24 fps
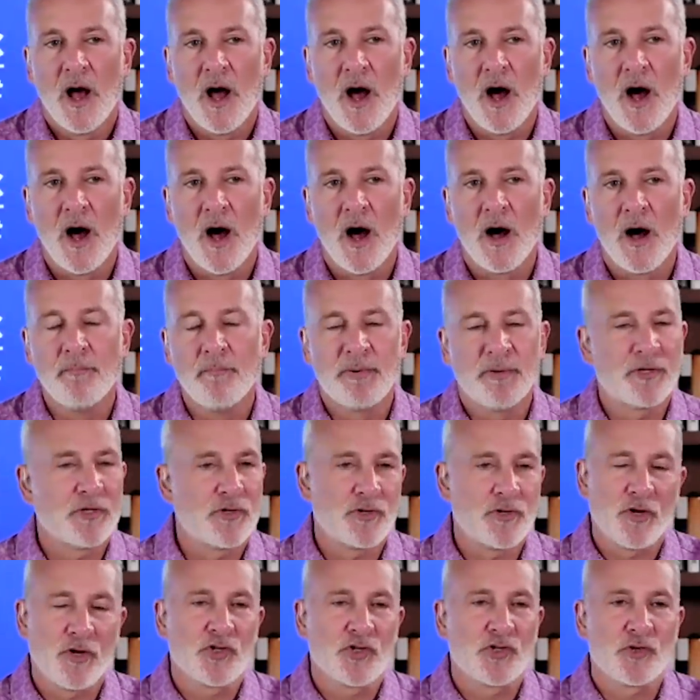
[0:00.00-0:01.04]
But
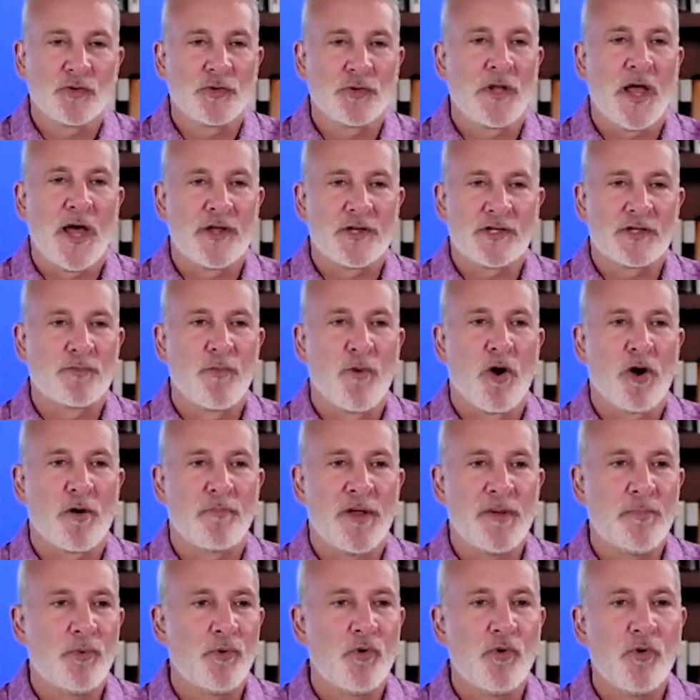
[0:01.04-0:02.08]
there's also a lot of smart
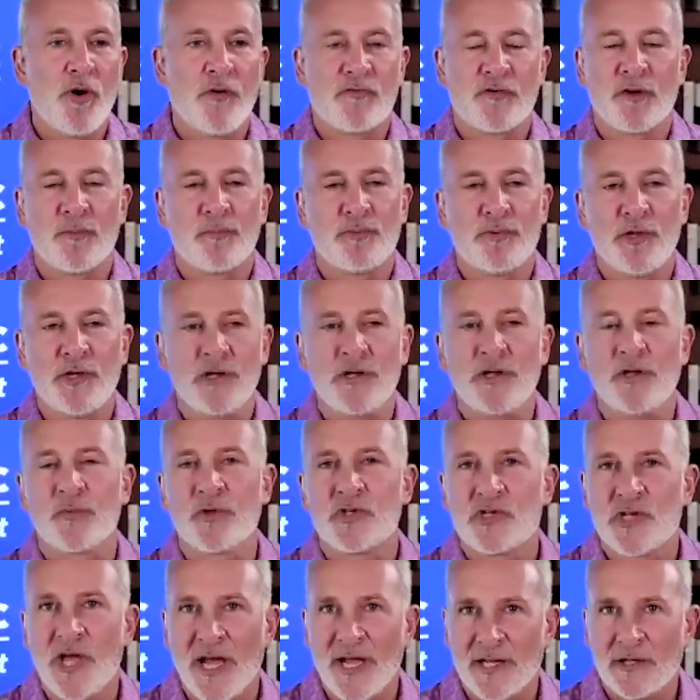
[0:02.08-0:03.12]
people who have completely
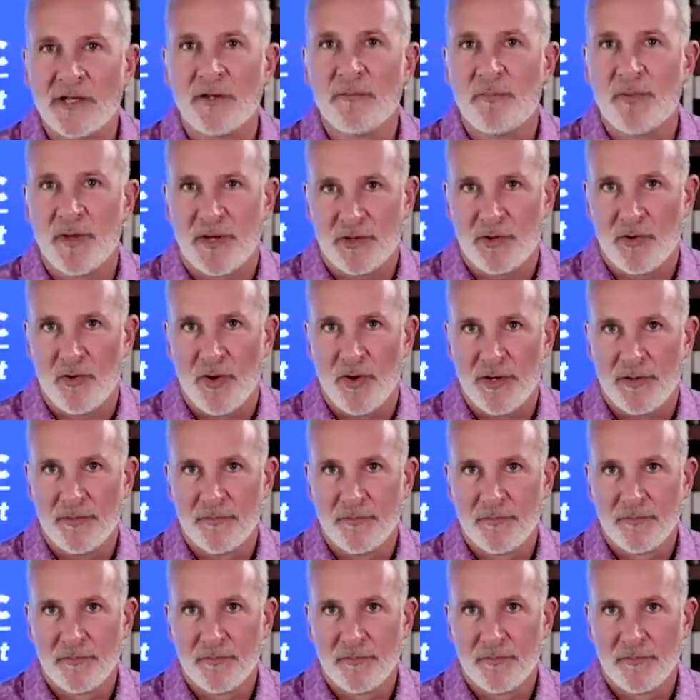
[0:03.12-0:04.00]
rejected Bitcoin.